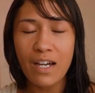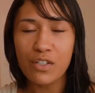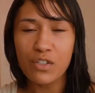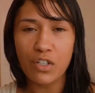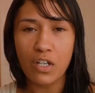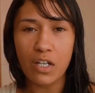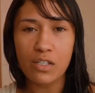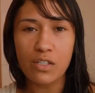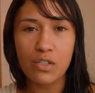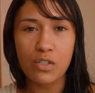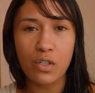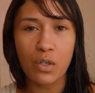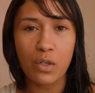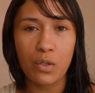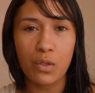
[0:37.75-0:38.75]
just
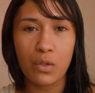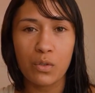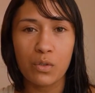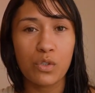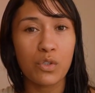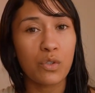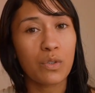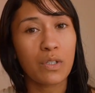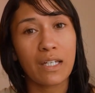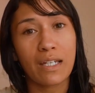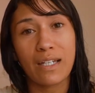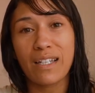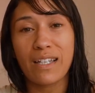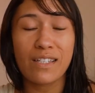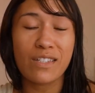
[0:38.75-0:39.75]
so you
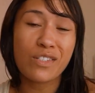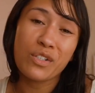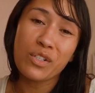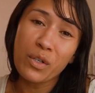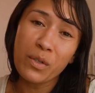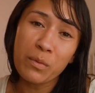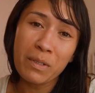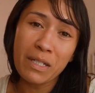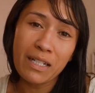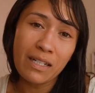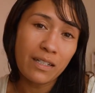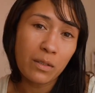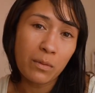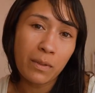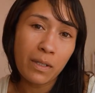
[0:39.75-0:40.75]
can get to know me a
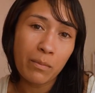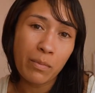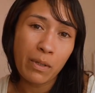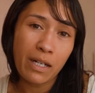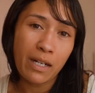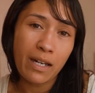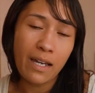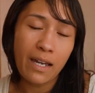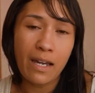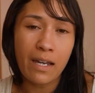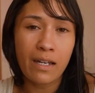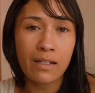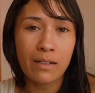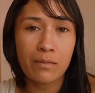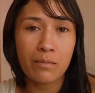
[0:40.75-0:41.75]
little bit better
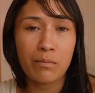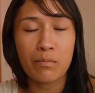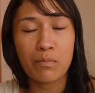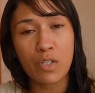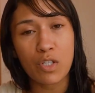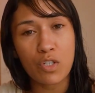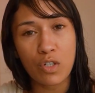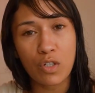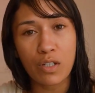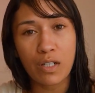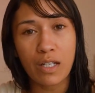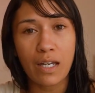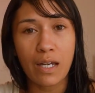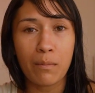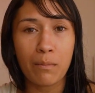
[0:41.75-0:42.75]
and the
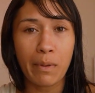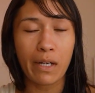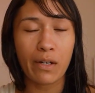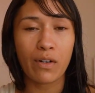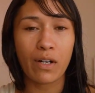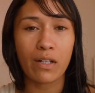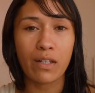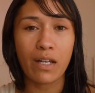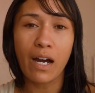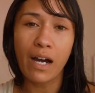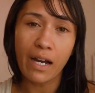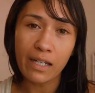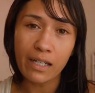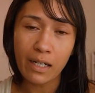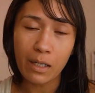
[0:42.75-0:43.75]
journey and background that
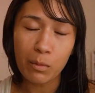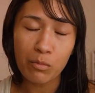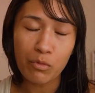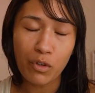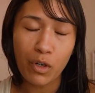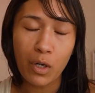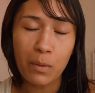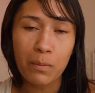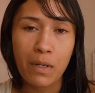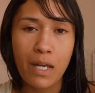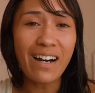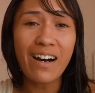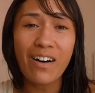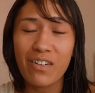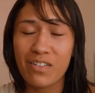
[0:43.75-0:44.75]
I come from.
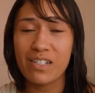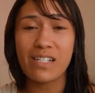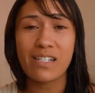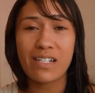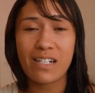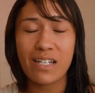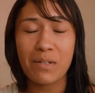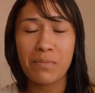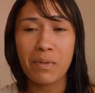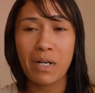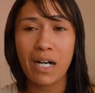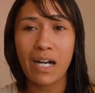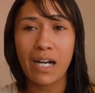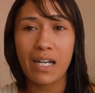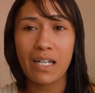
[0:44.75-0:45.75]
Honestly,
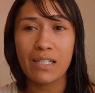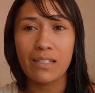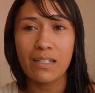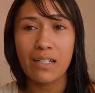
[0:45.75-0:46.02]
my